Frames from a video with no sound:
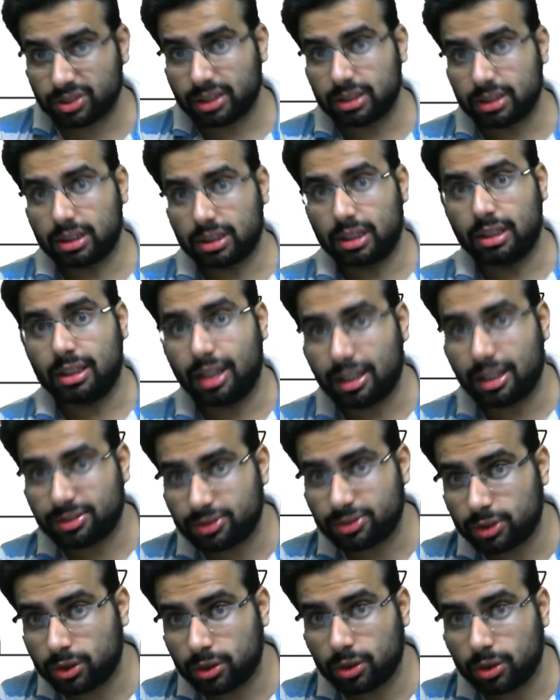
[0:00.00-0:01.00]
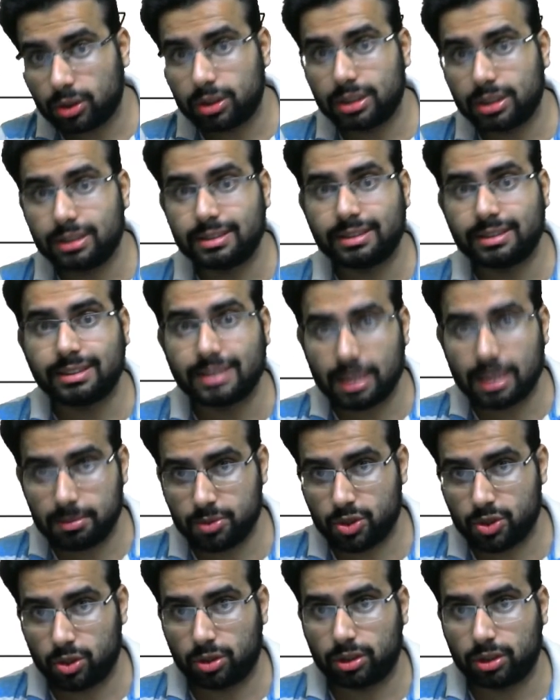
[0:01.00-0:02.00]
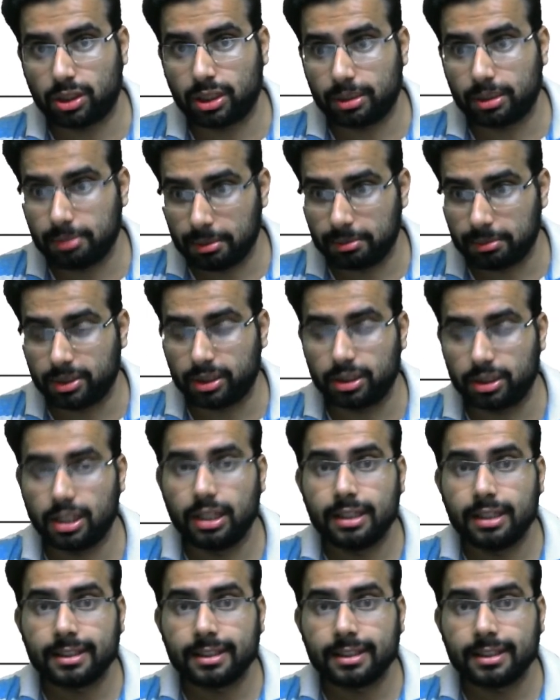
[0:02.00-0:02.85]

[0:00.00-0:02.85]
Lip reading: in the last tutorial, same shortcut, remember it,